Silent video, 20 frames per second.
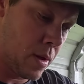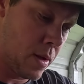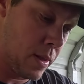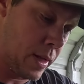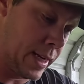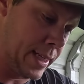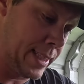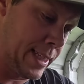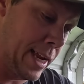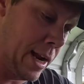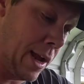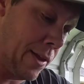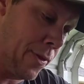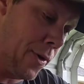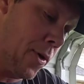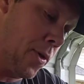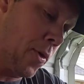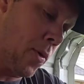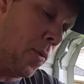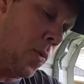like I said, I
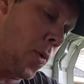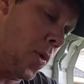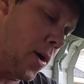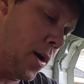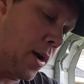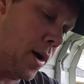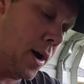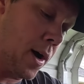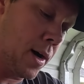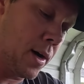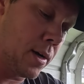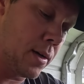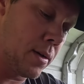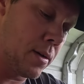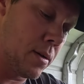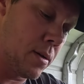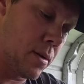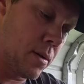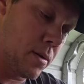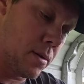throw the 1/0
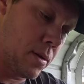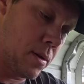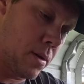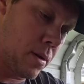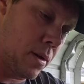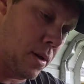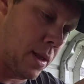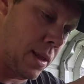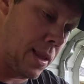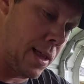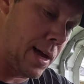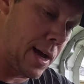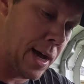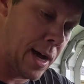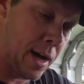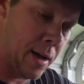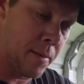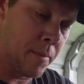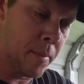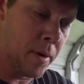a
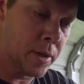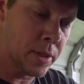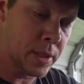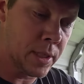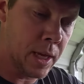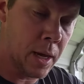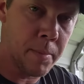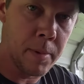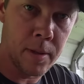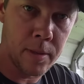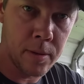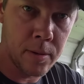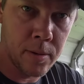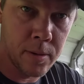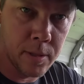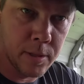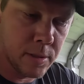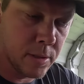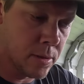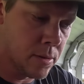lot. Mostly I've been
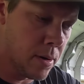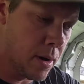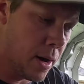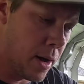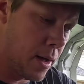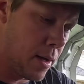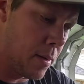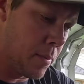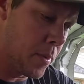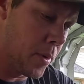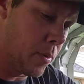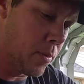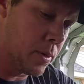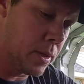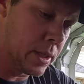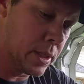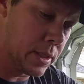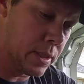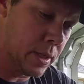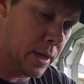throwing the 2/0, but
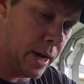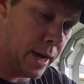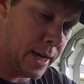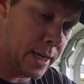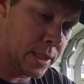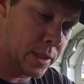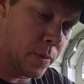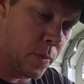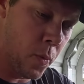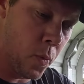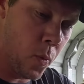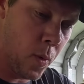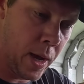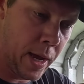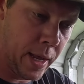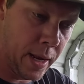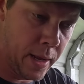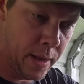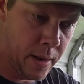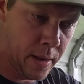let's see, I got some
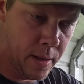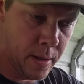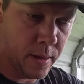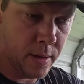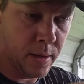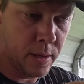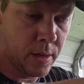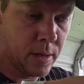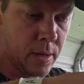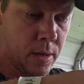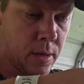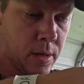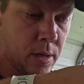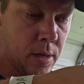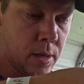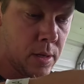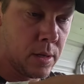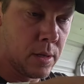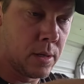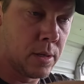weighted.
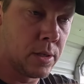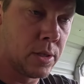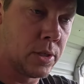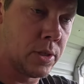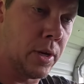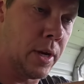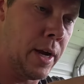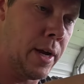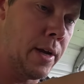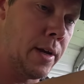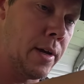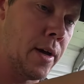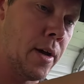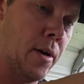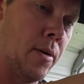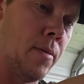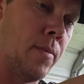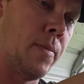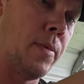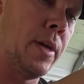So here you
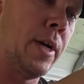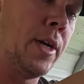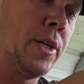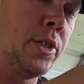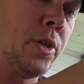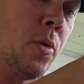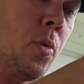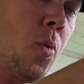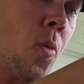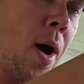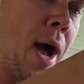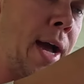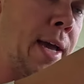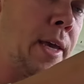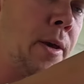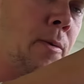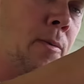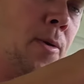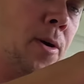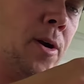go. Here's your
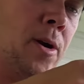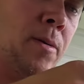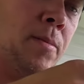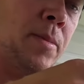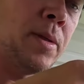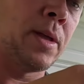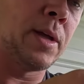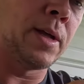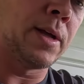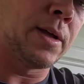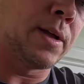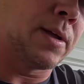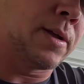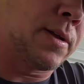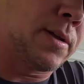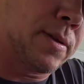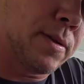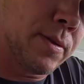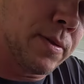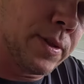wacky worm.
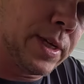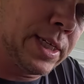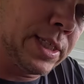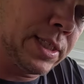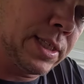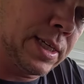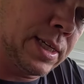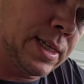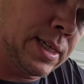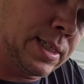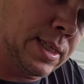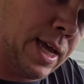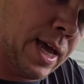This is